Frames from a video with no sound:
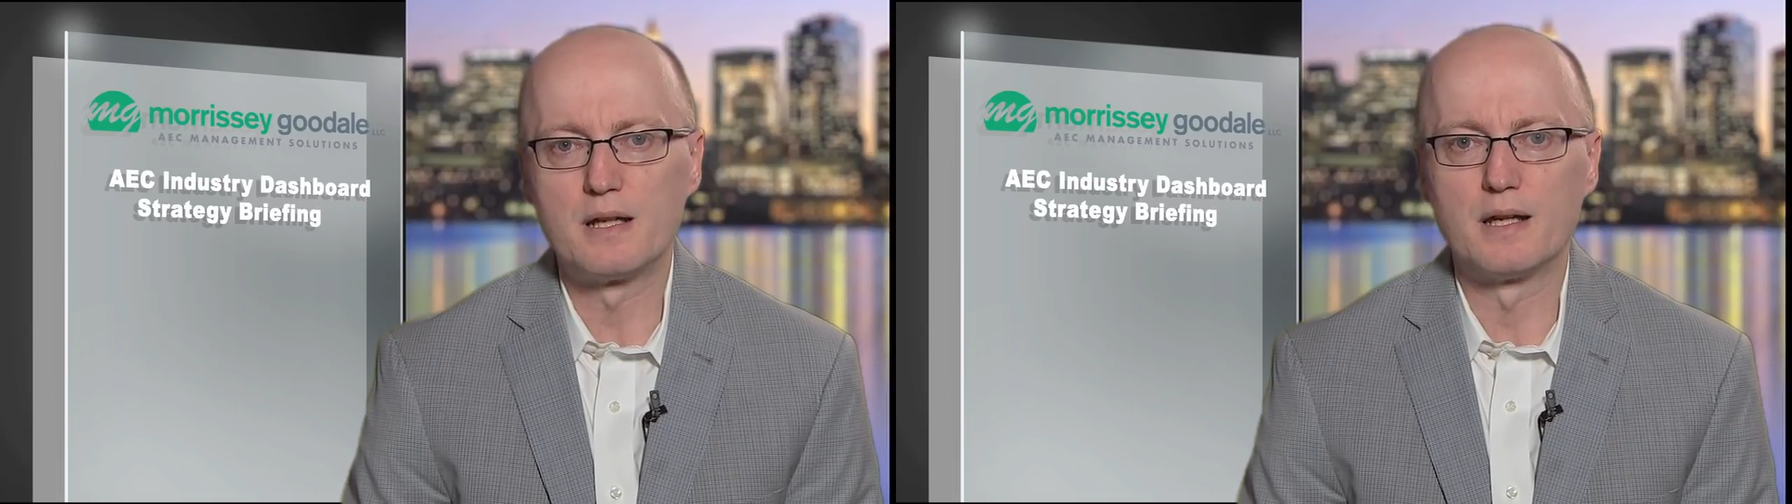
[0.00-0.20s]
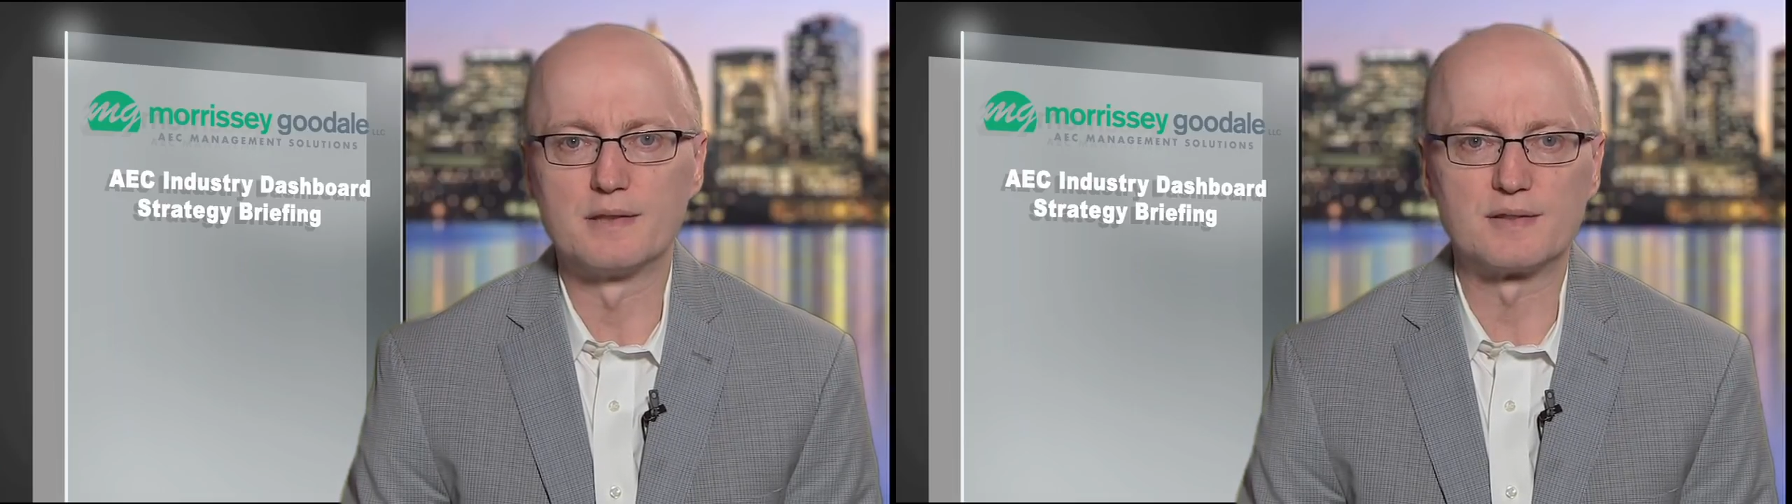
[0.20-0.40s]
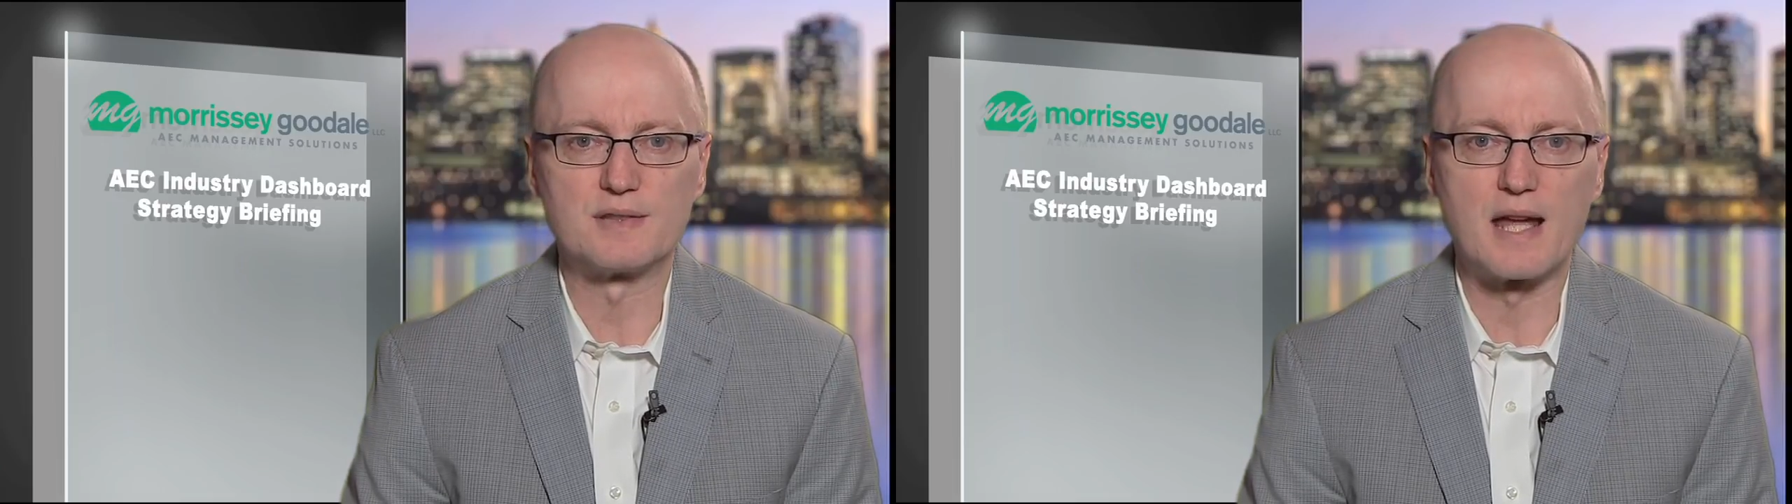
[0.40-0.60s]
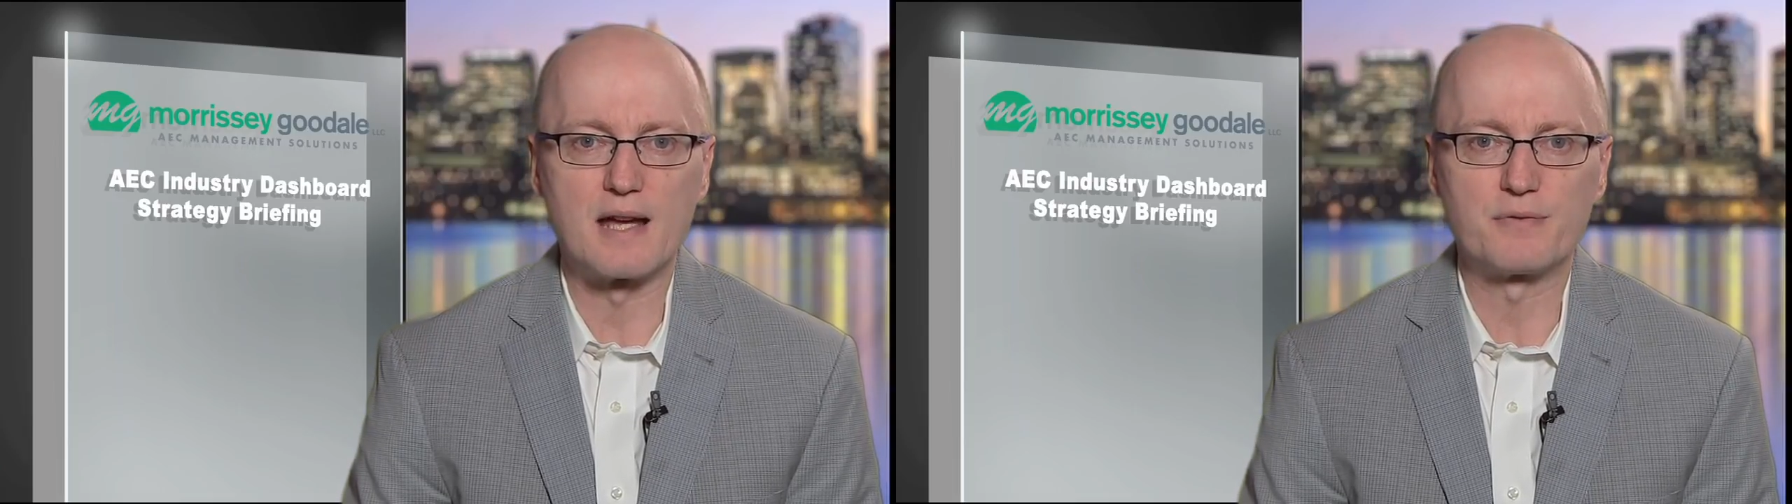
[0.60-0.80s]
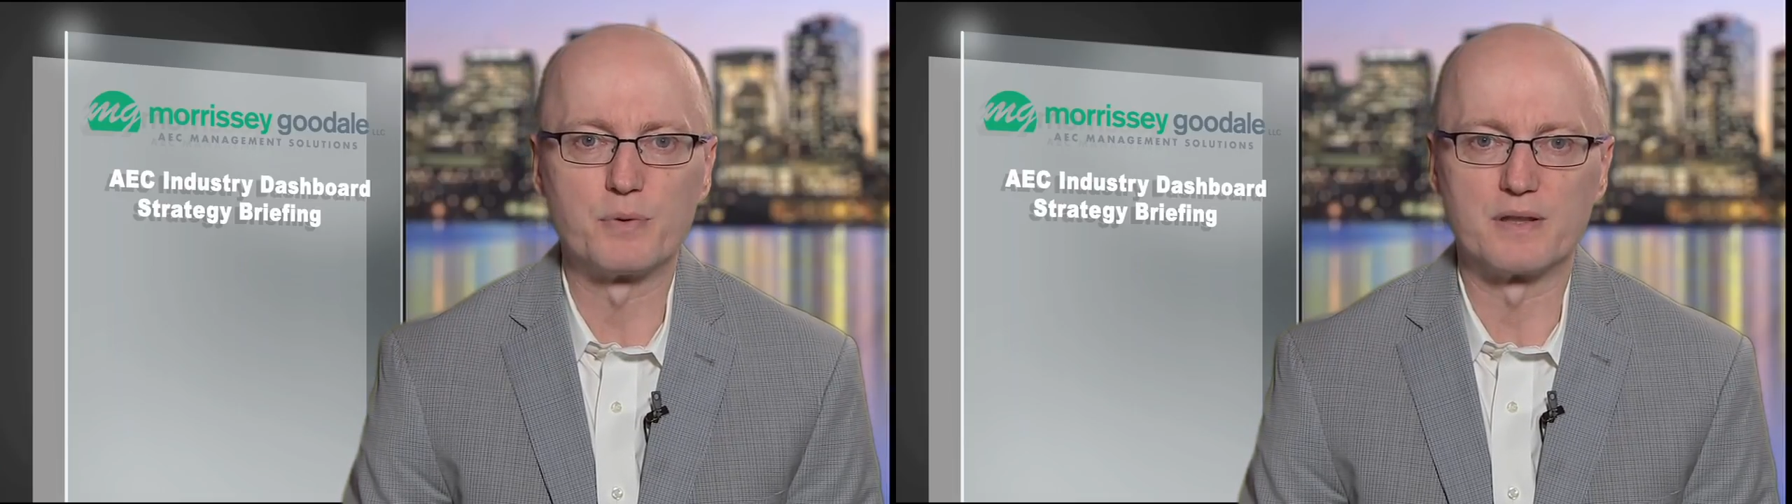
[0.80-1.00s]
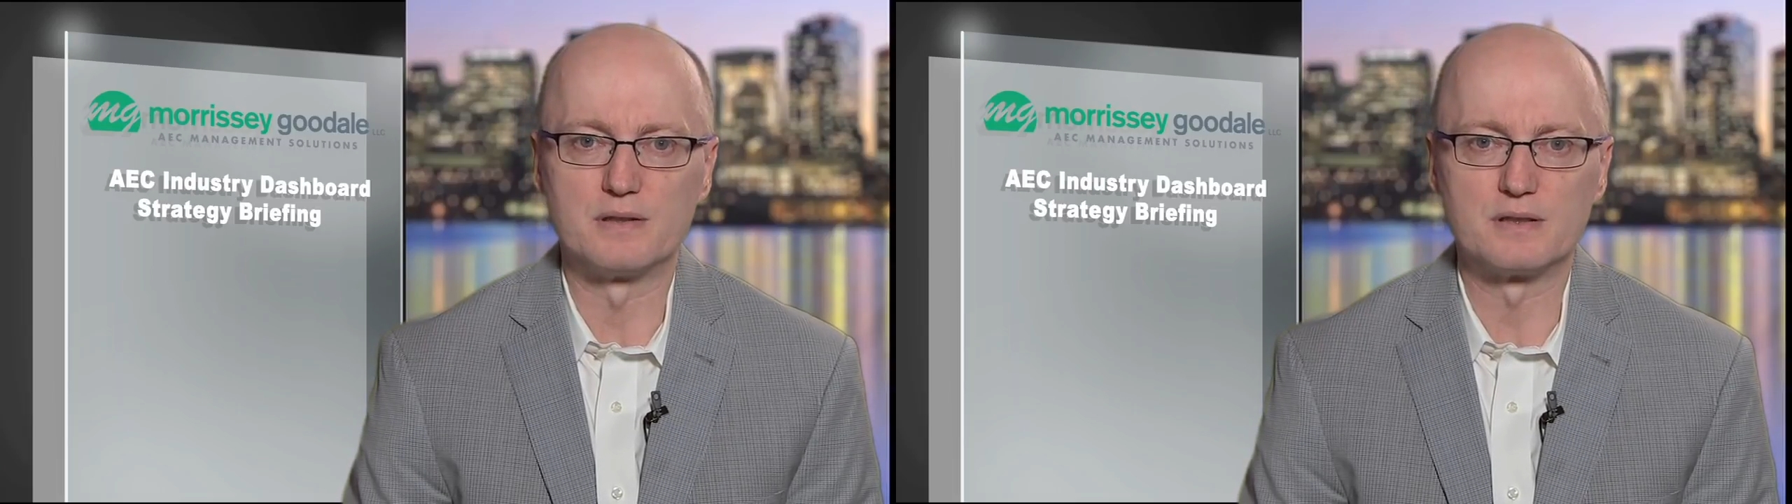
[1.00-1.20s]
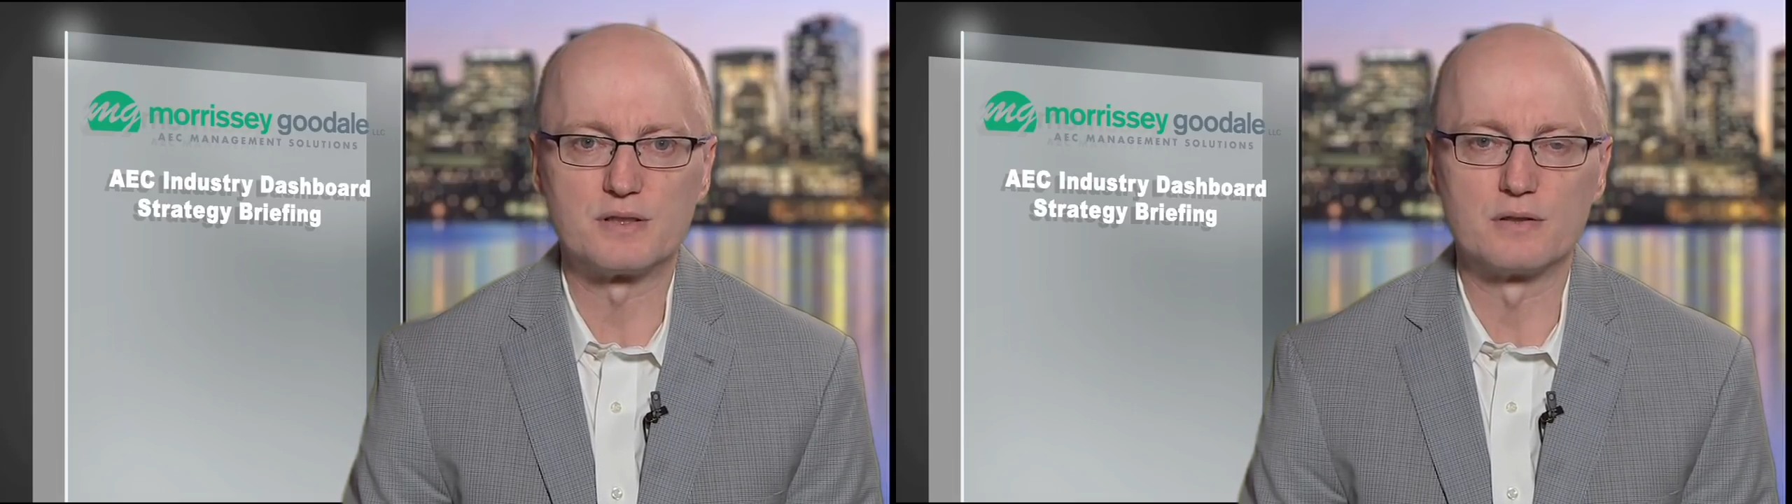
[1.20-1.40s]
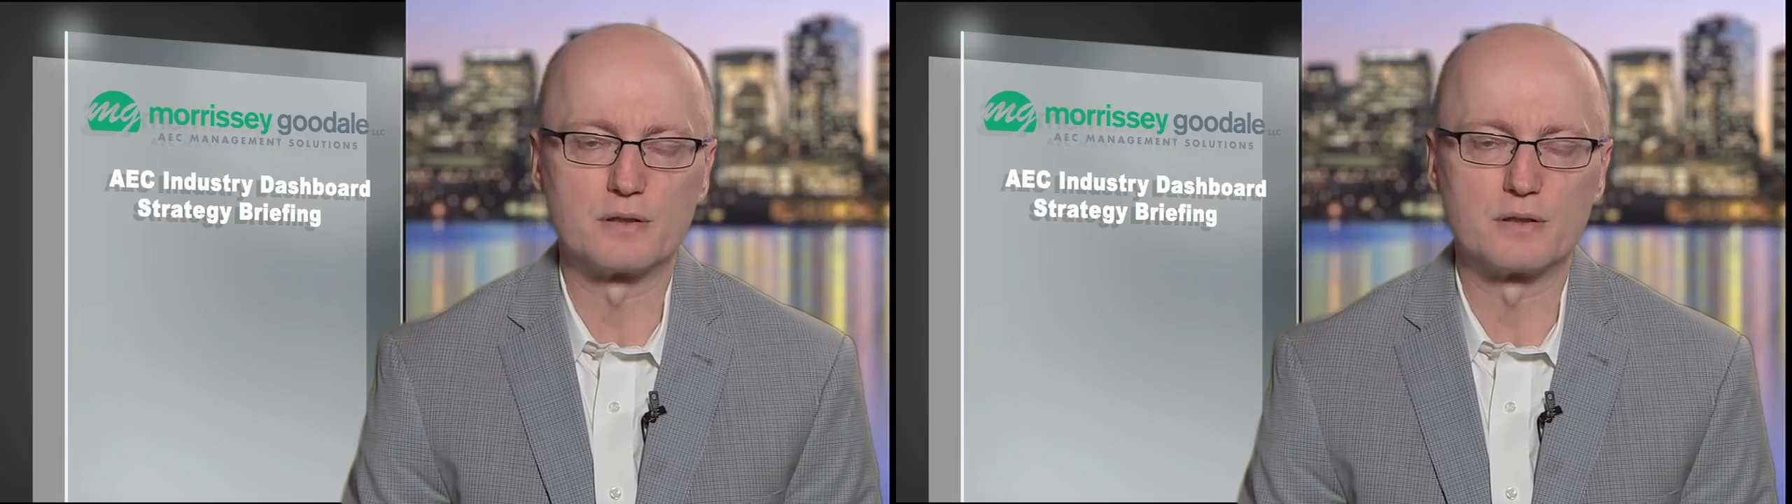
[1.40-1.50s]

and staff with additional